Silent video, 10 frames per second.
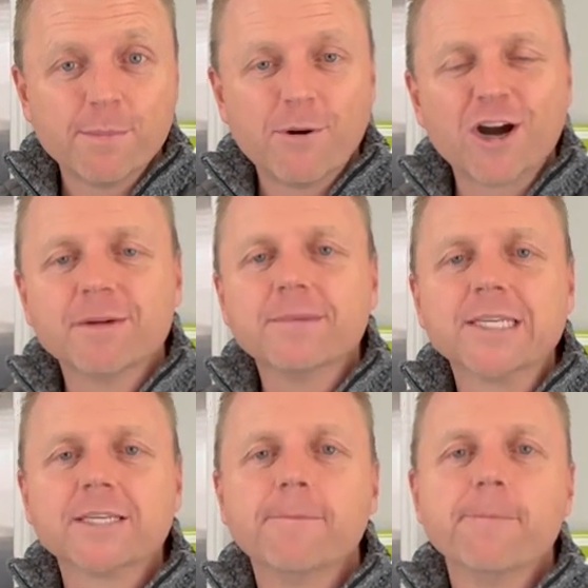
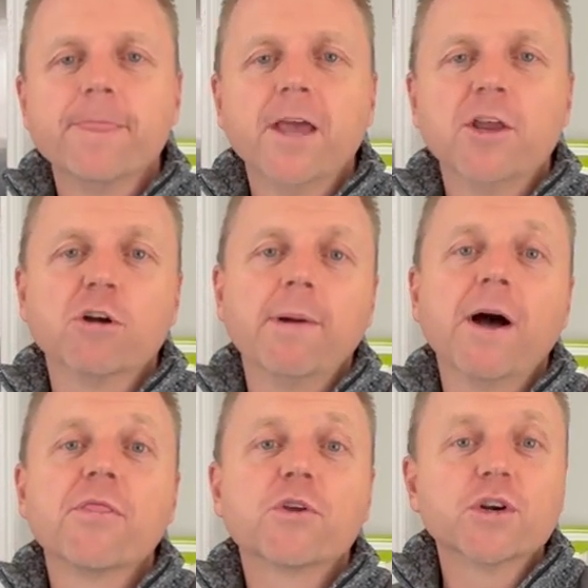apartment, you're
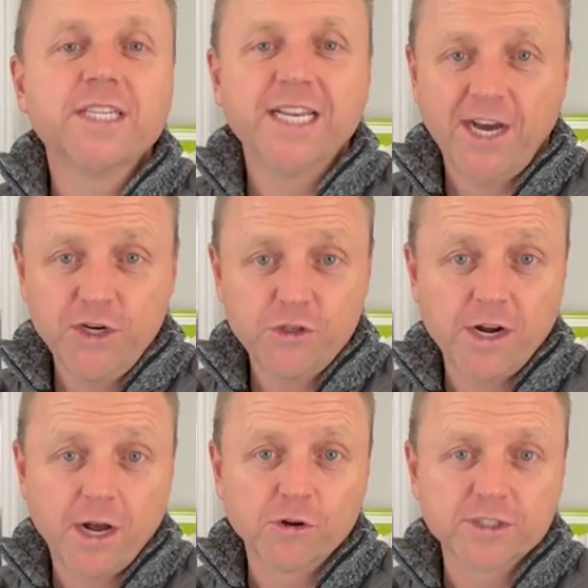about
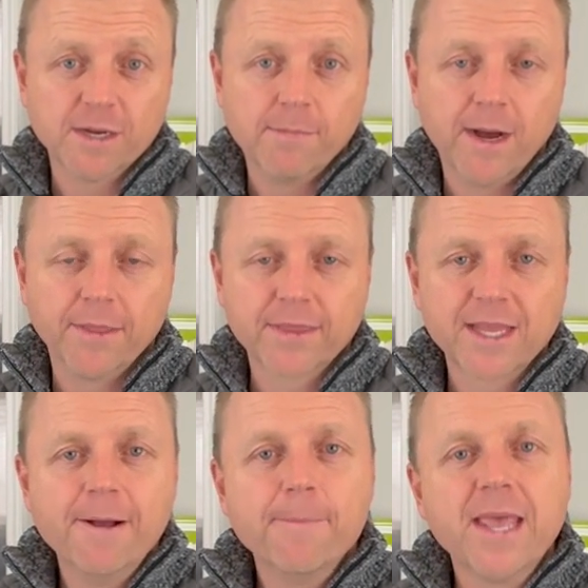$1,300 a month.
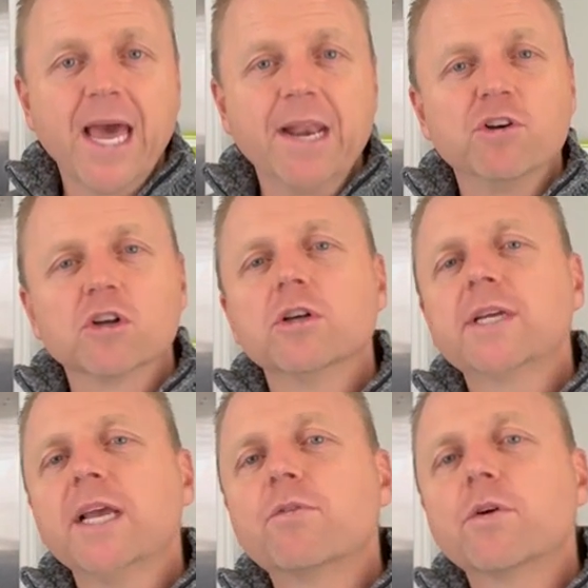And if you're
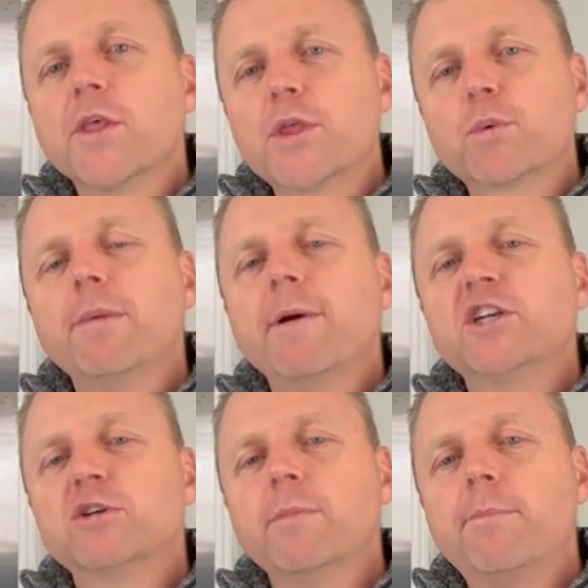looking for a
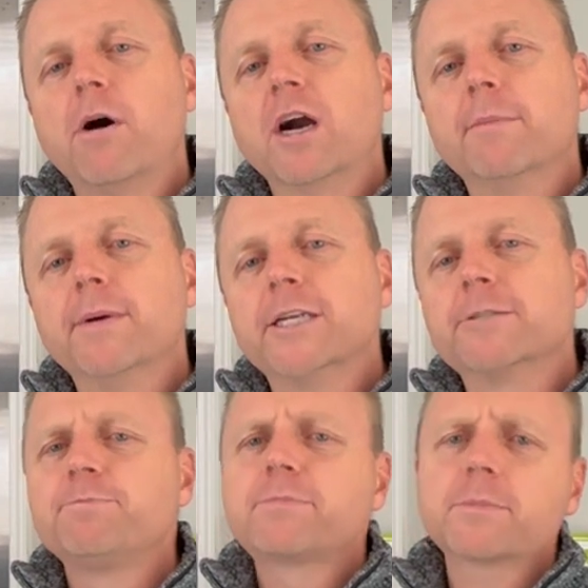3-bedroom
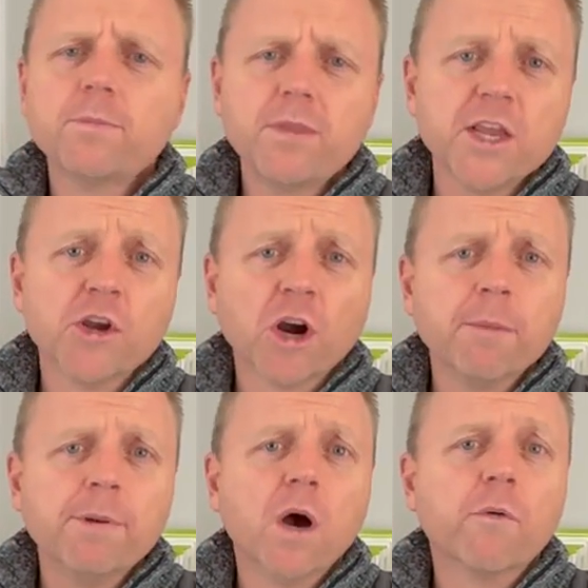apartment, you're going
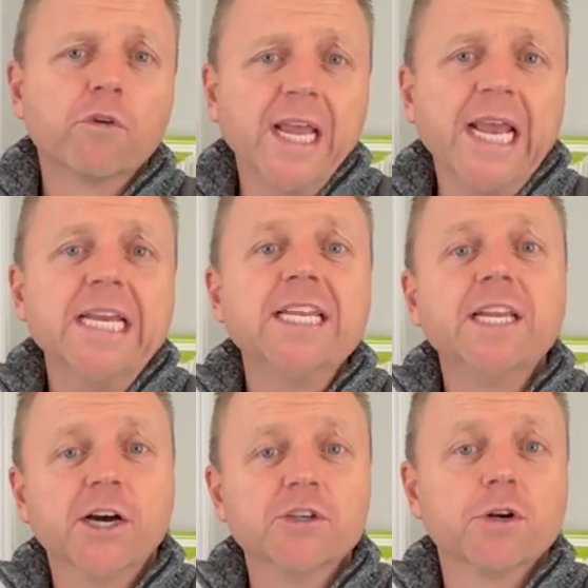to be over
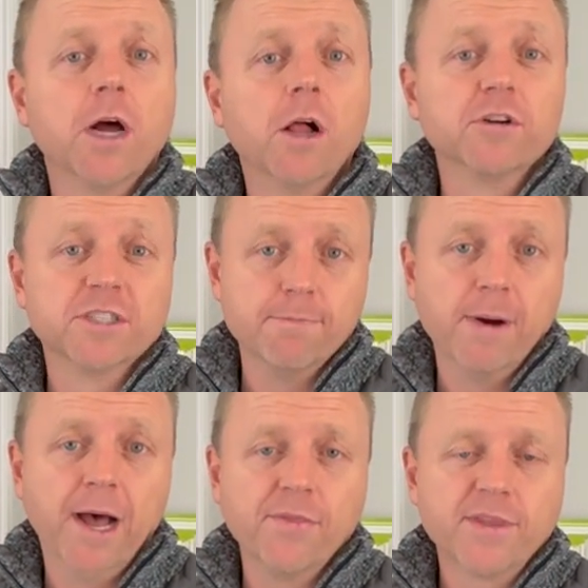$1,800 a
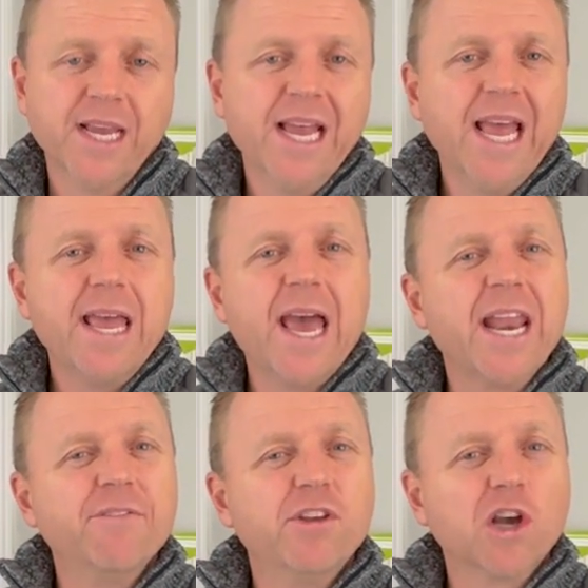month.
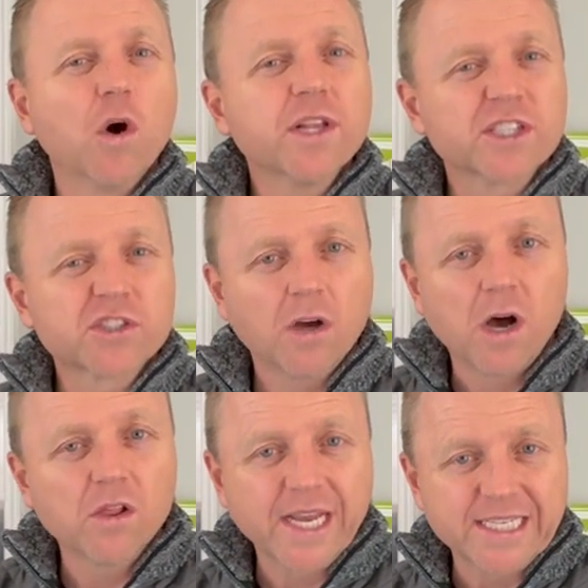And if you go to
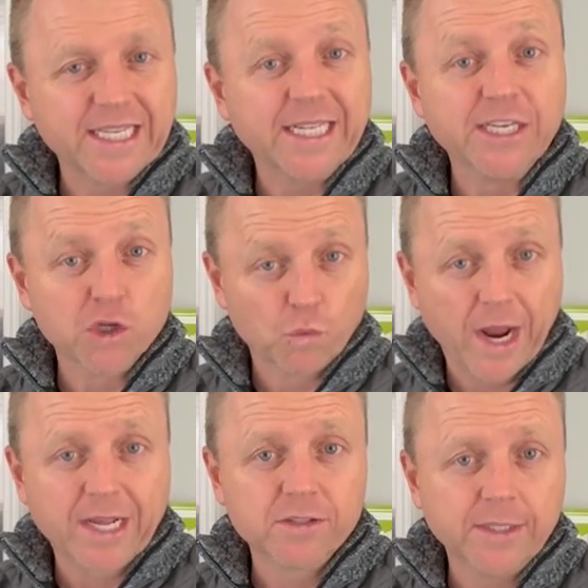Salt Lake City
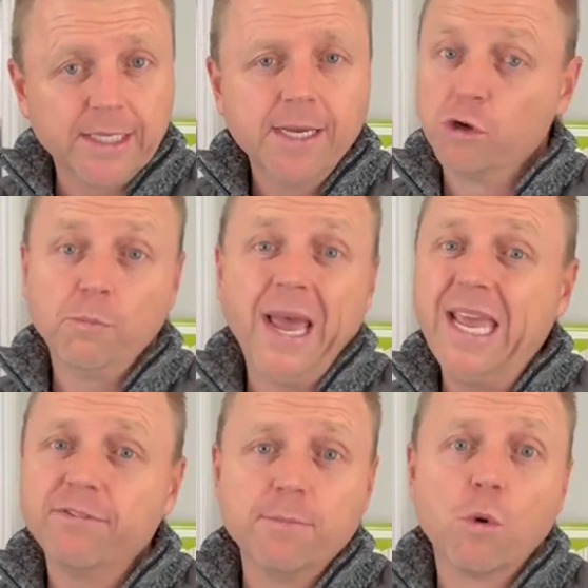directly, you'll
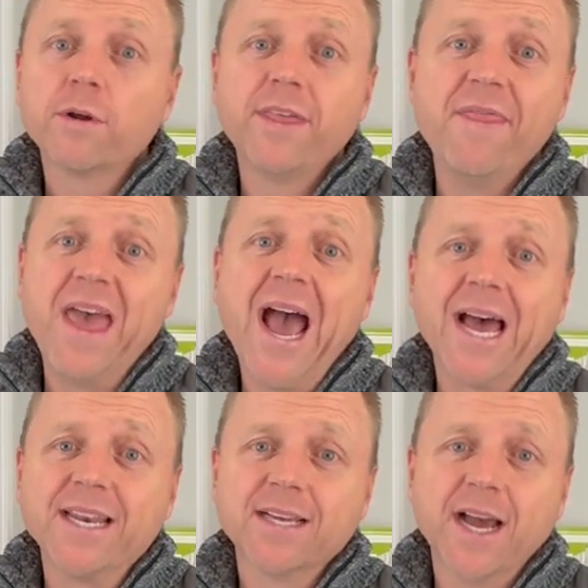pay even more than
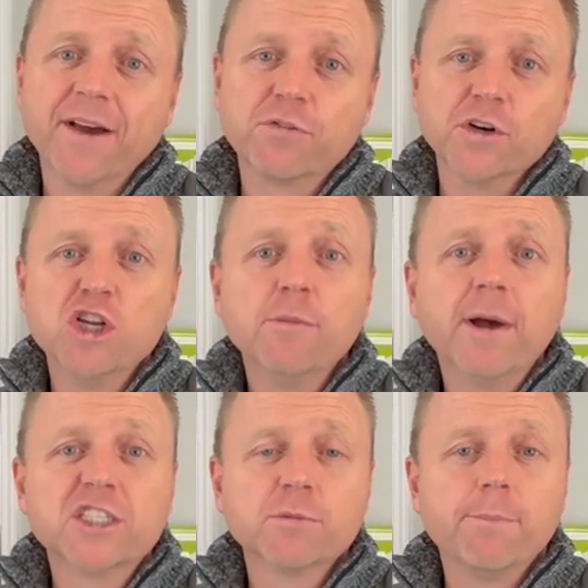that. For a
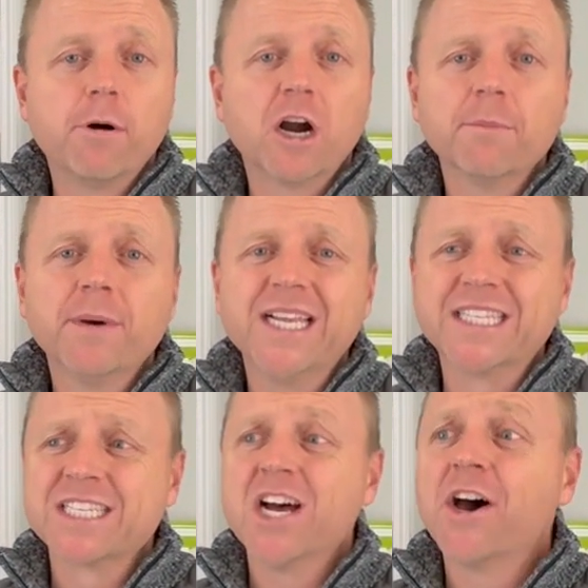2-bedroom apartment,
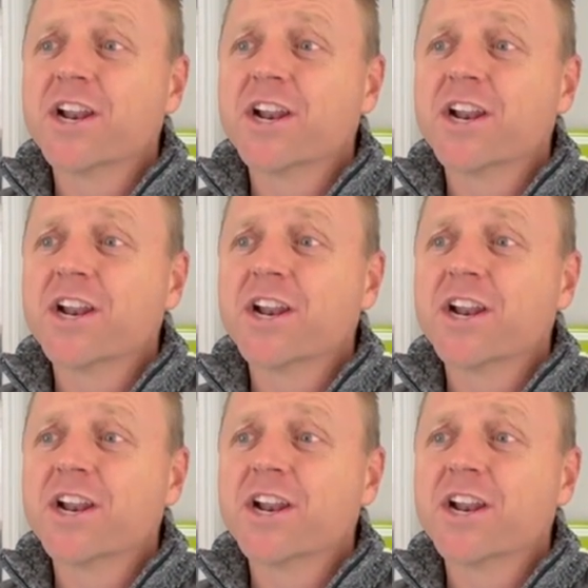it's not